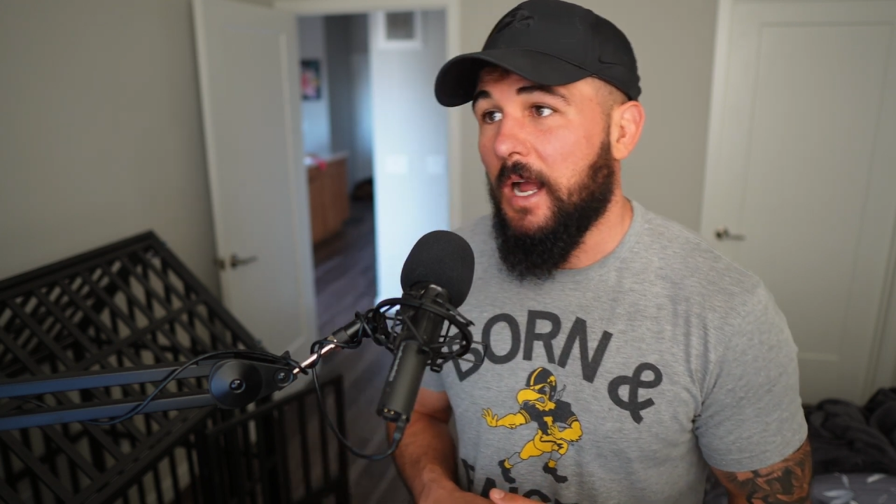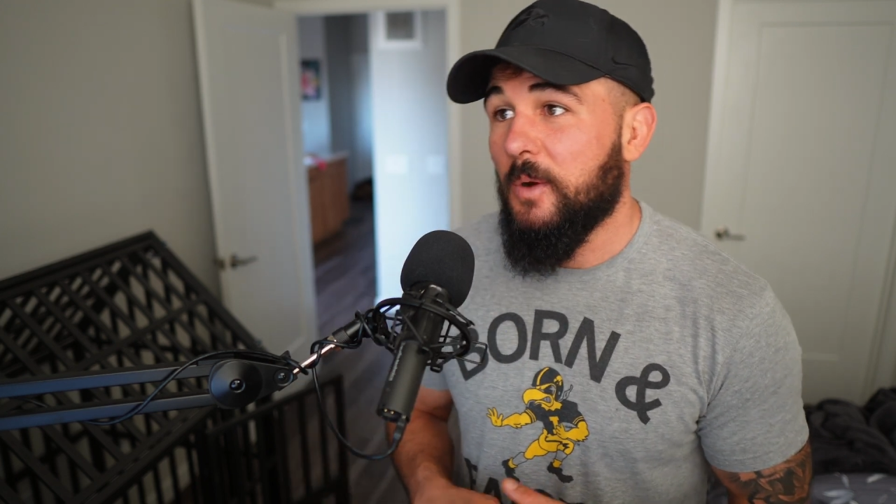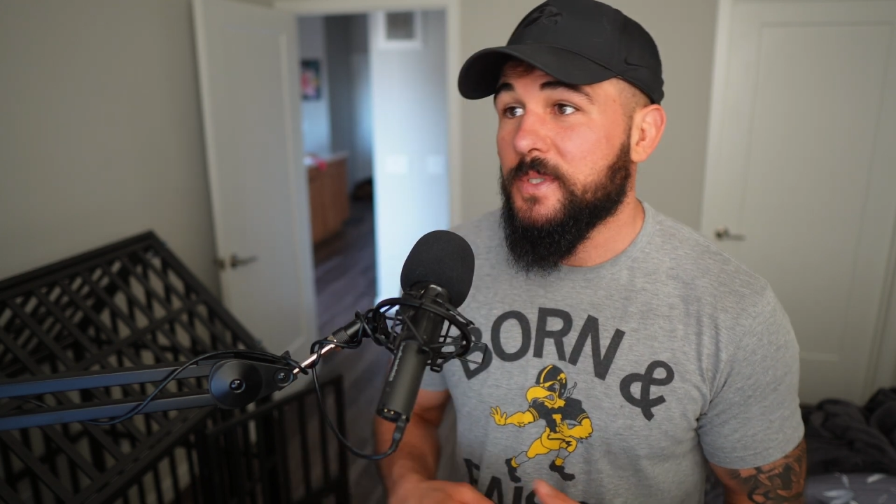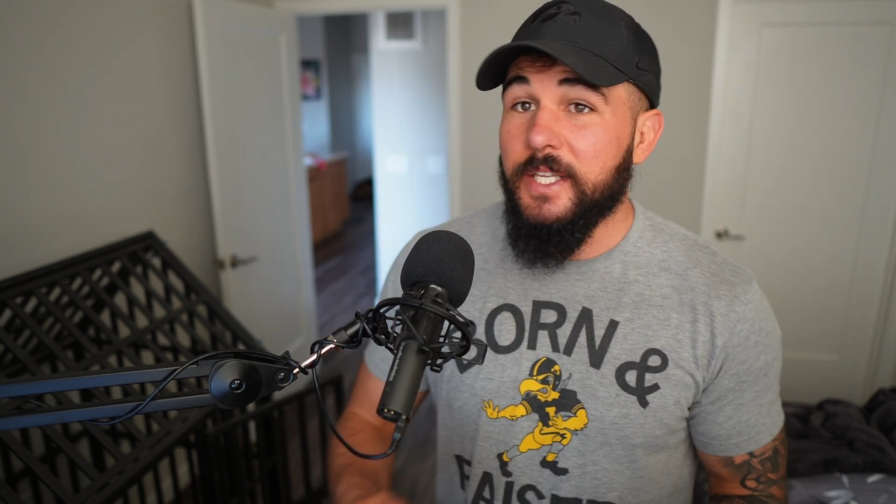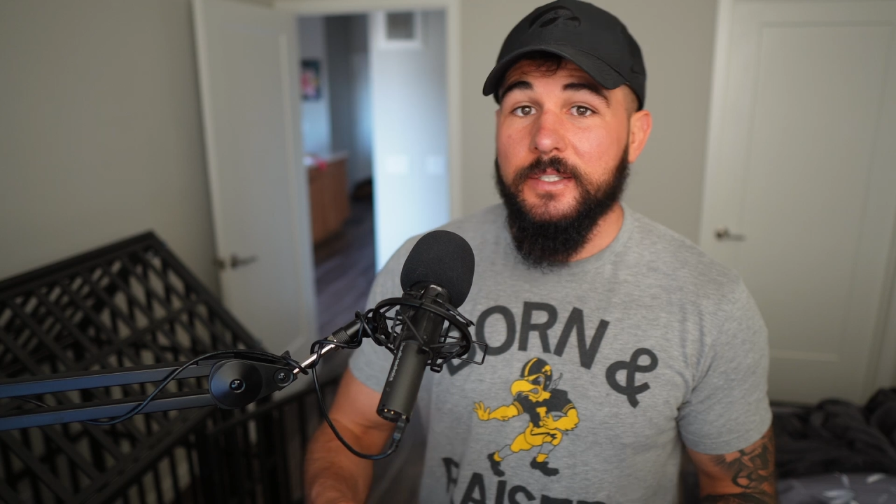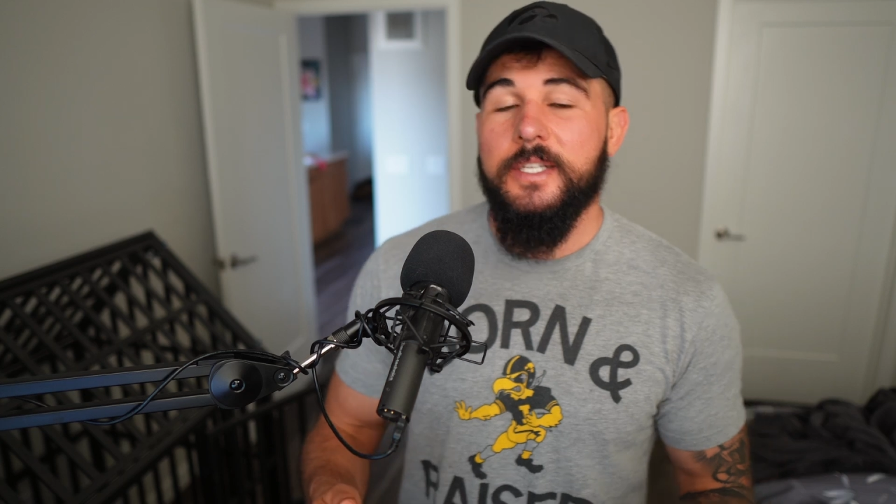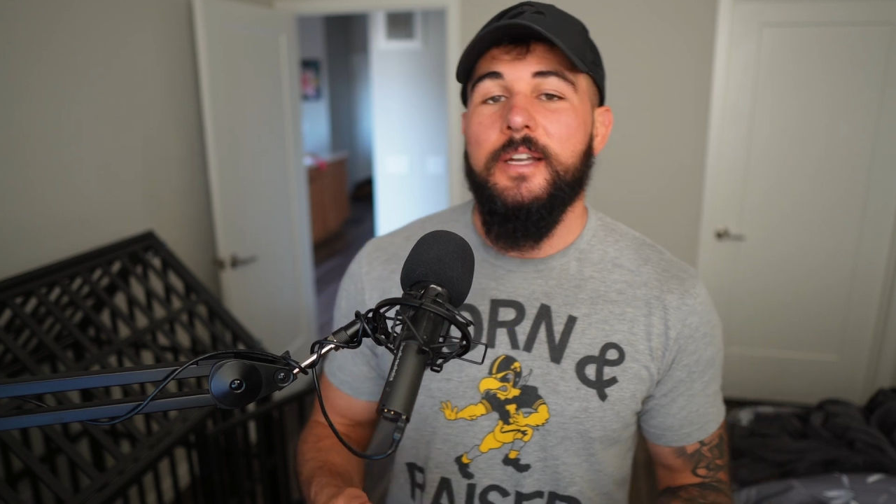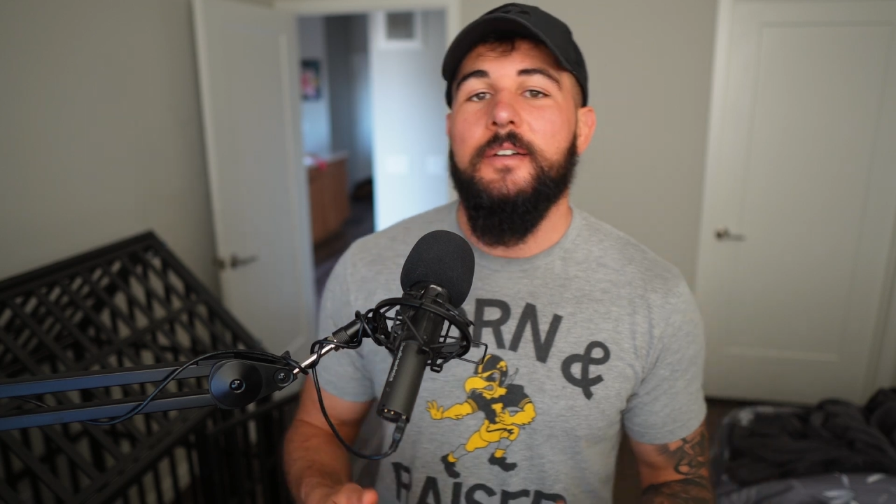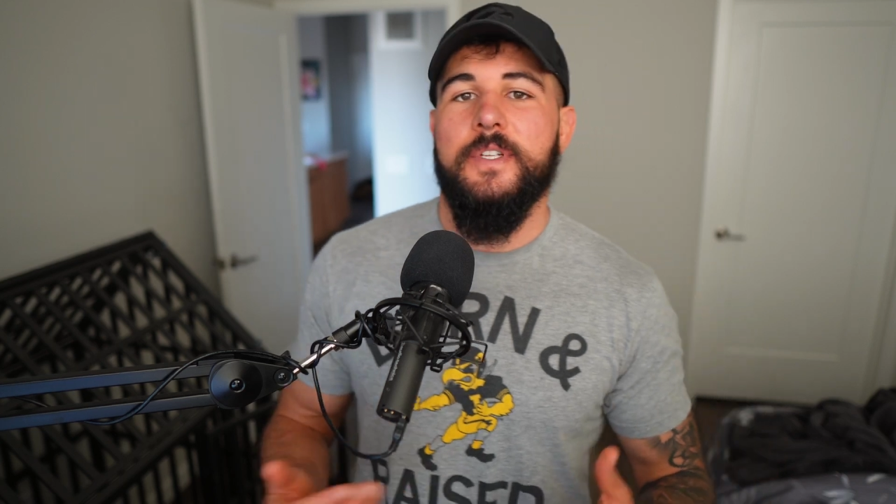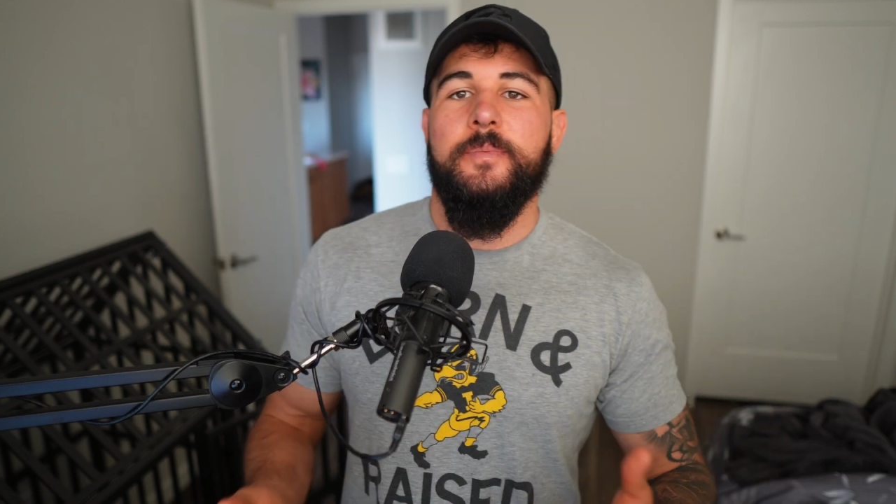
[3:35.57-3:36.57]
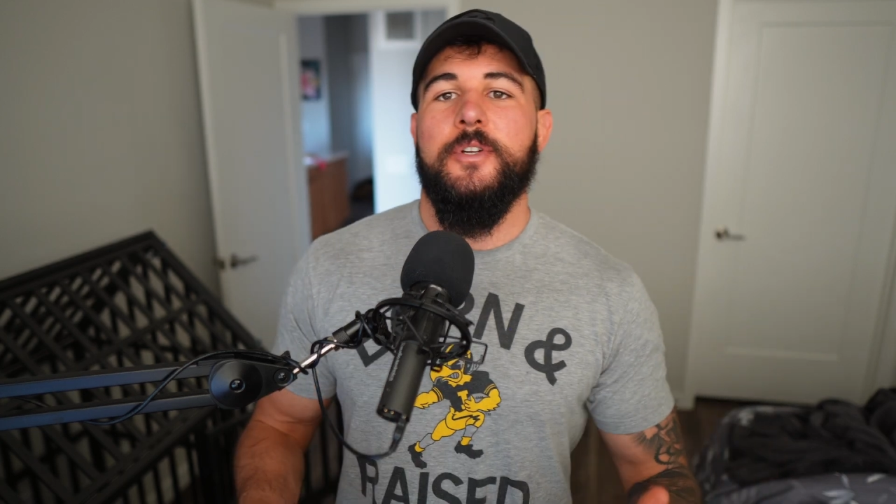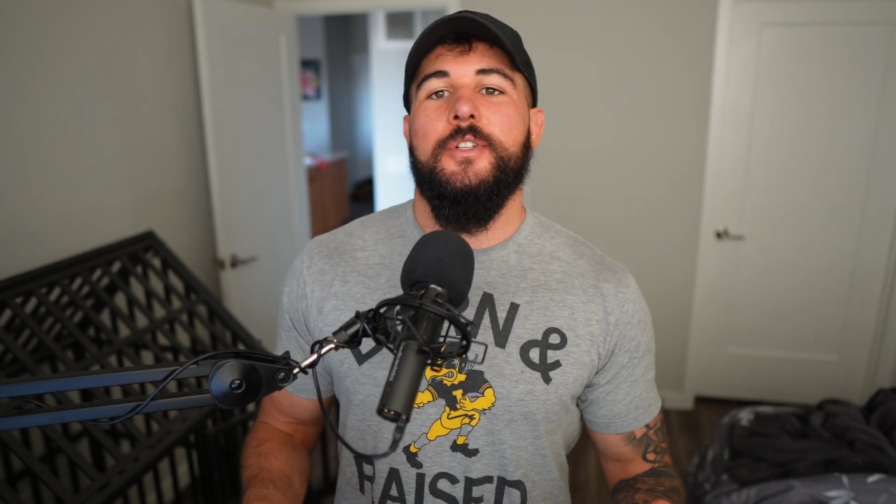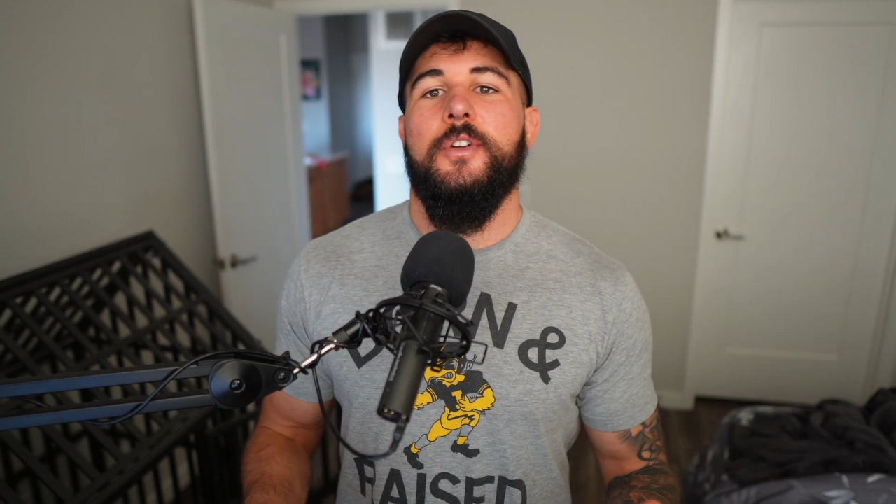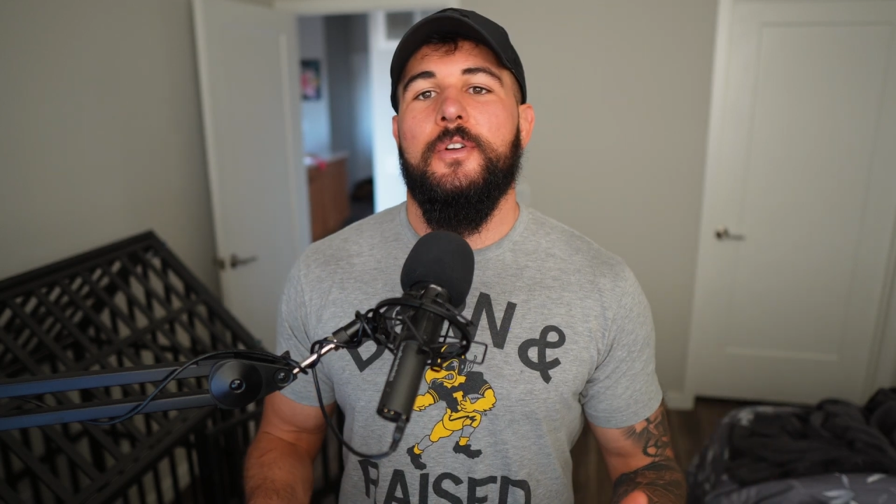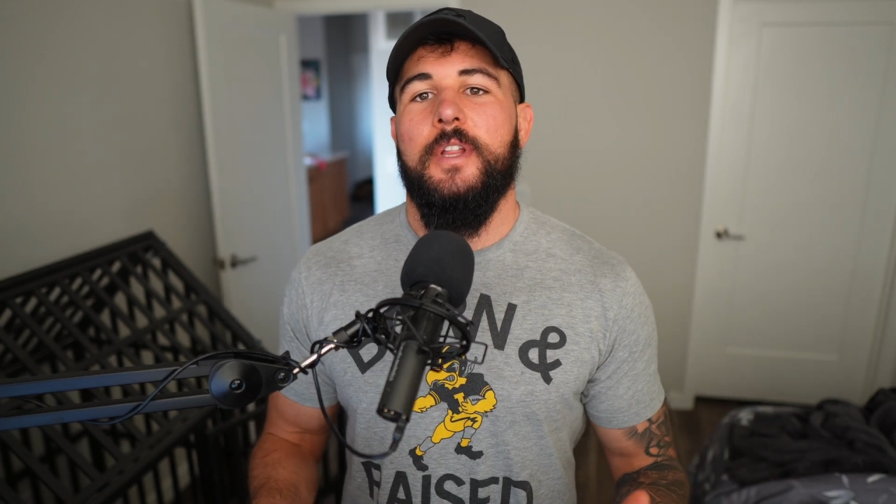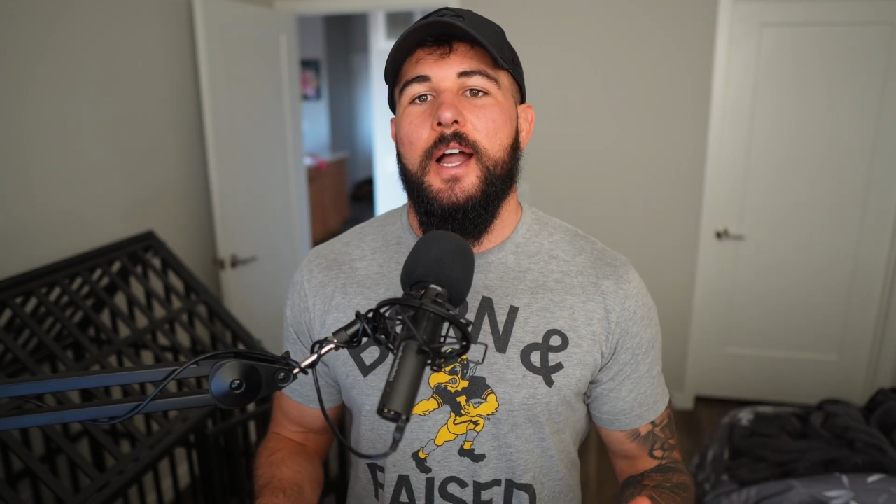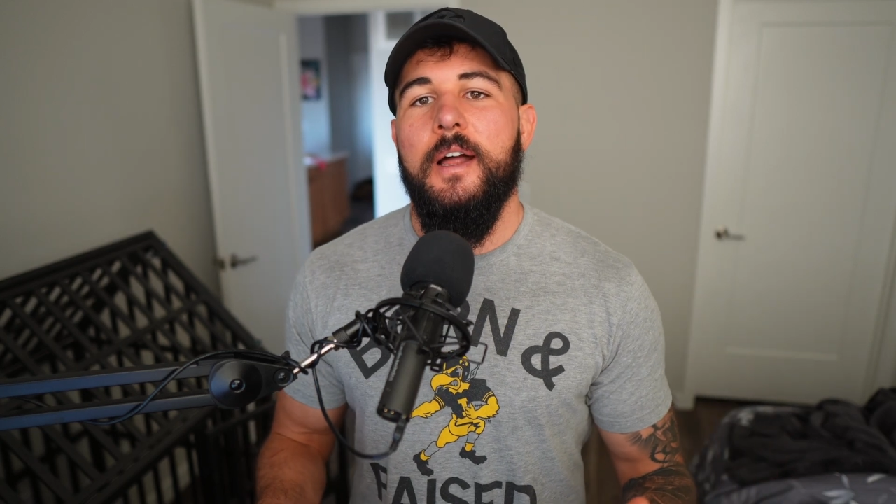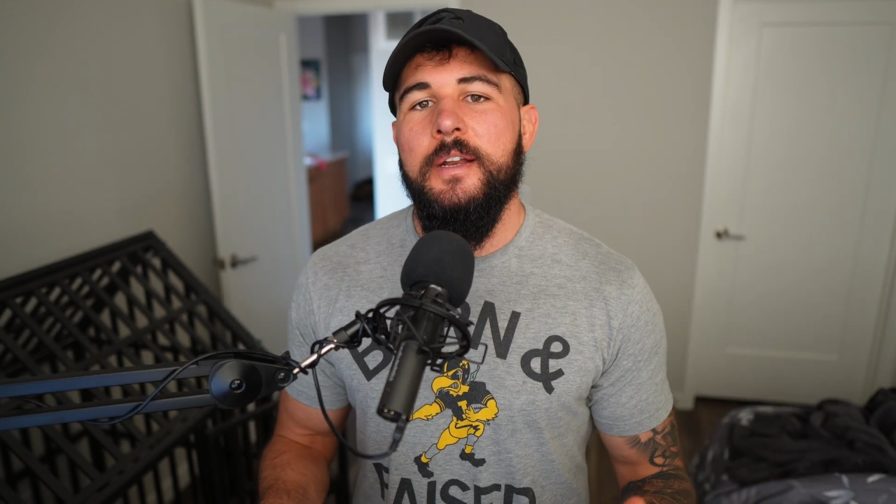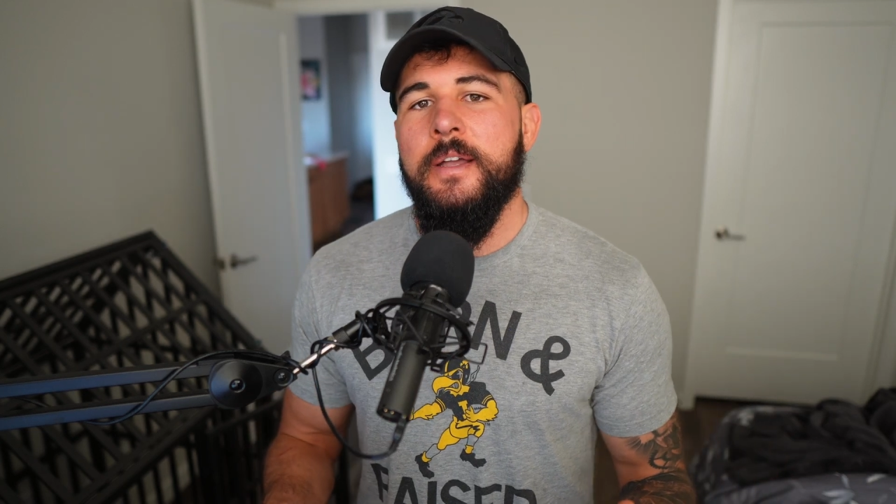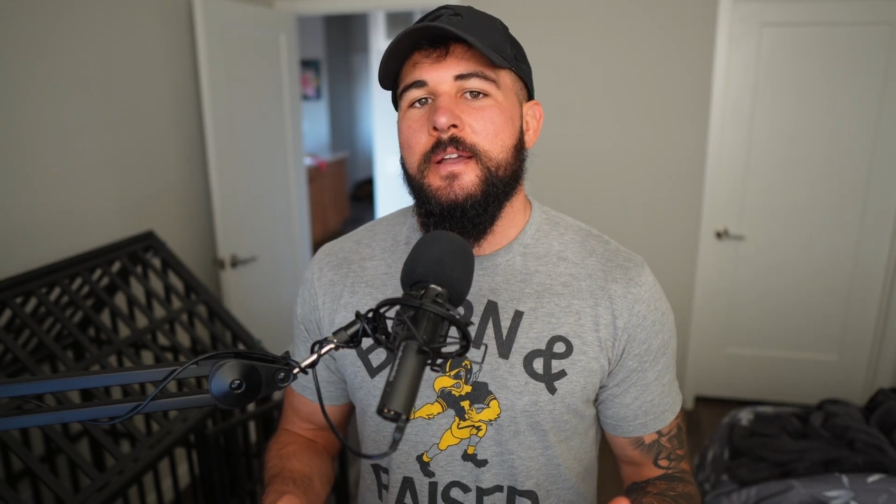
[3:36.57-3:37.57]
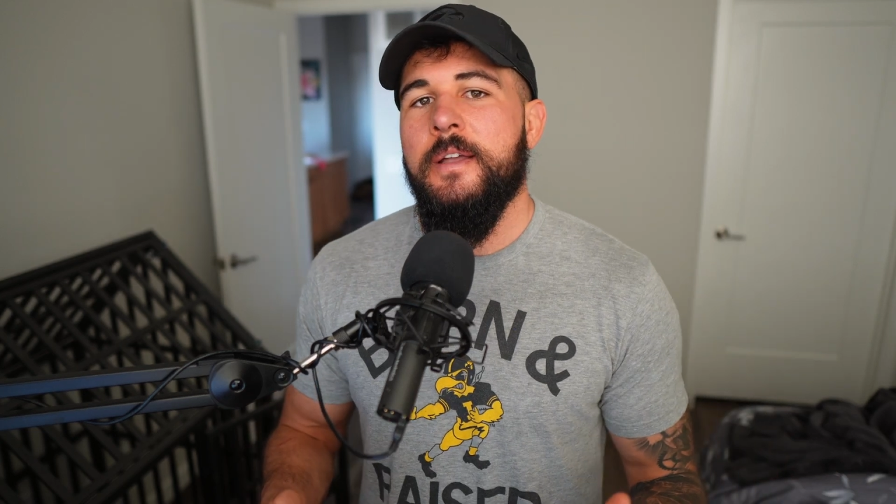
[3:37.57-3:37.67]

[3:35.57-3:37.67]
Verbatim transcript: I was guilty of, especially early on,